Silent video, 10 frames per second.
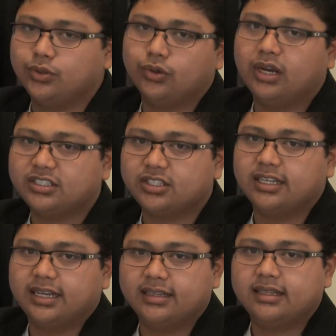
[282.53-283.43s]
You actually
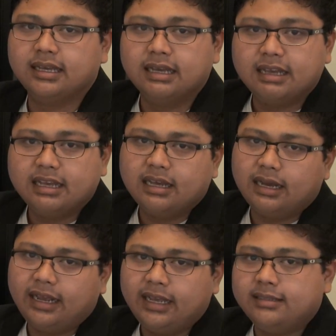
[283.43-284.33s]
get
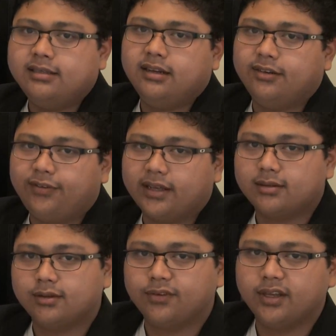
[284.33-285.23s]
18
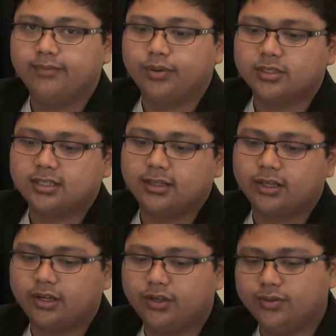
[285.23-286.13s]
effective inputs that you
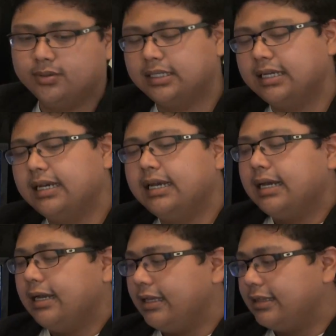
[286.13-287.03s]
can use.
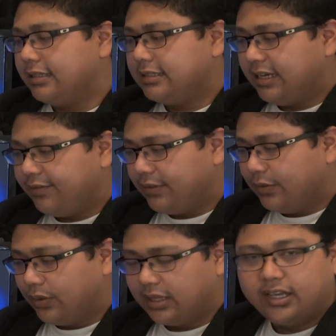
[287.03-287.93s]
It does have
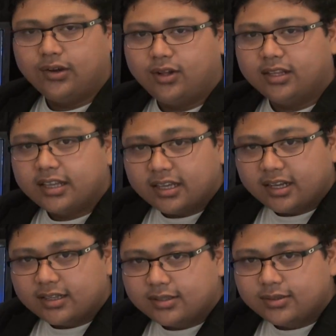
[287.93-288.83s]
what they call
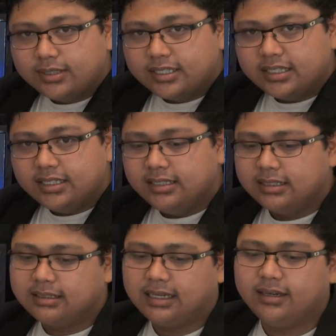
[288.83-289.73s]
the 2D
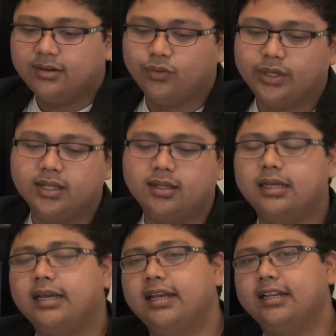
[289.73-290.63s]
Titan wheel,
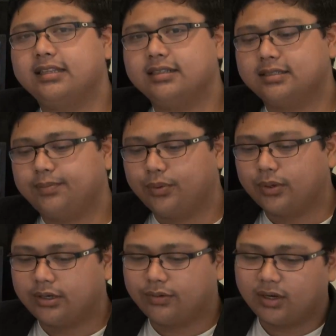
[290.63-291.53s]
and it does
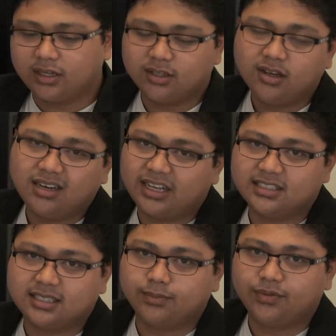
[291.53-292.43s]
support ROCCAT Talk, like I
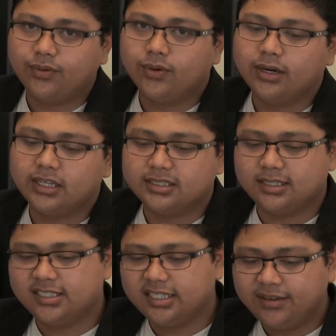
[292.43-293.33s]
said before,
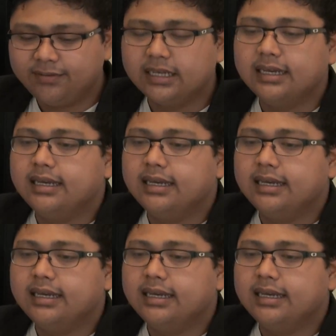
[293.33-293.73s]
easy shift.